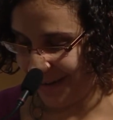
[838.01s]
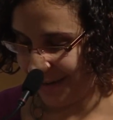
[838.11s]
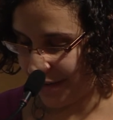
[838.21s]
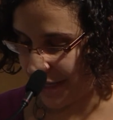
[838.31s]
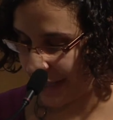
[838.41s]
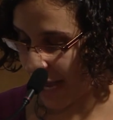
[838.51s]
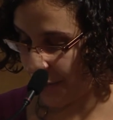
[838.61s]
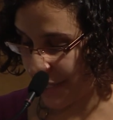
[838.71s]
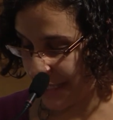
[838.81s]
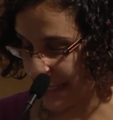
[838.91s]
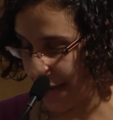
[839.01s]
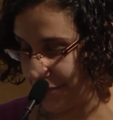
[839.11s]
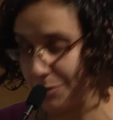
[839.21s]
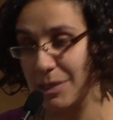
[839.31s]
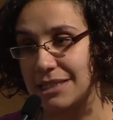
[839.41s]
that allowed his life
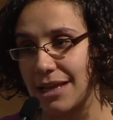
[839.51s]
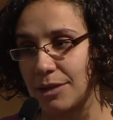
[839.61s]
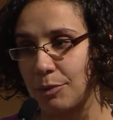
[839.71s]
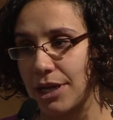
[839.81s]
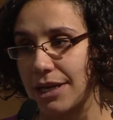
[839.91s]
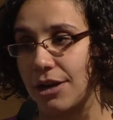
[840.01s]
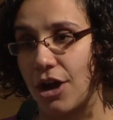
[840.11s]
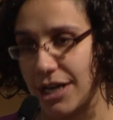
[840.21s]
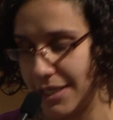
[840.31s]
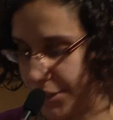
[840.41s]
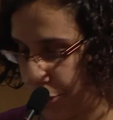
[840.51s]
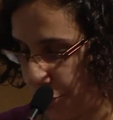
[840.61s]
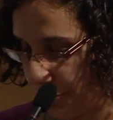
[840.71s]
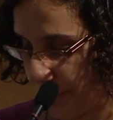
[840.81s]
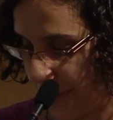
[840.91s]
to be celebrated on his
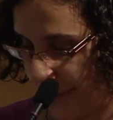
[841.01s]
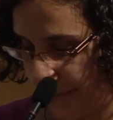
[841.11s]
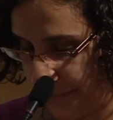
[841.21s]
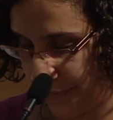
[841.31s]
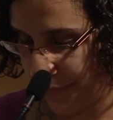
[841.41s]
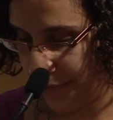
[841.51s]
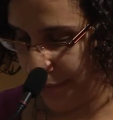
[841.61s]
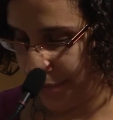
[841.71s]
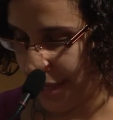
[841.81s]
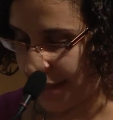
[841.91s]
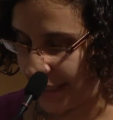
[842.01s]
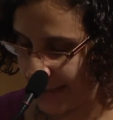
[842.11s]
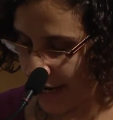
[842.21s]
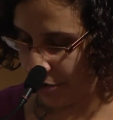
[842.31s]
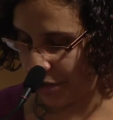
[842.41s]
terms, that the
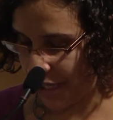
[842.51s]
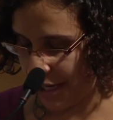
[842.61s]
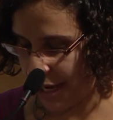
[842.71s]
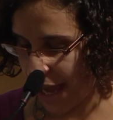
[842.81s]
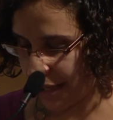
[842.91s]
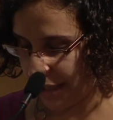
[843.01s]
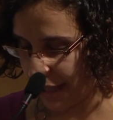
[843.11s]
integrity he had in